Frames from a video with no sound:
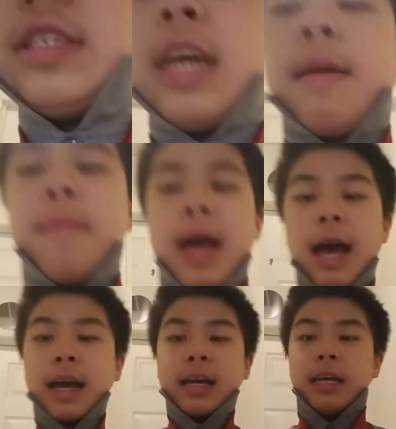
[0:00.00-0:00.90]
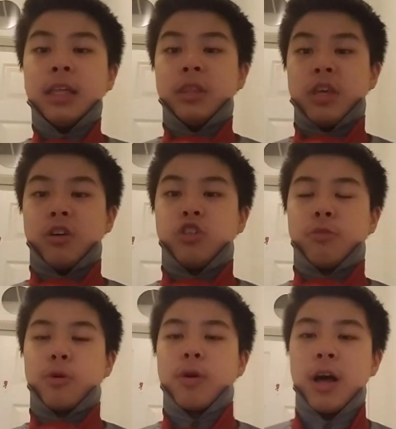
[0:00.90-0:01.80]
stand back, there's
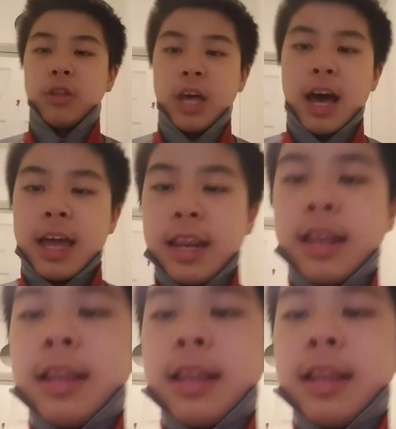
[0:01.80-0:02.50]
your Murrell Knot.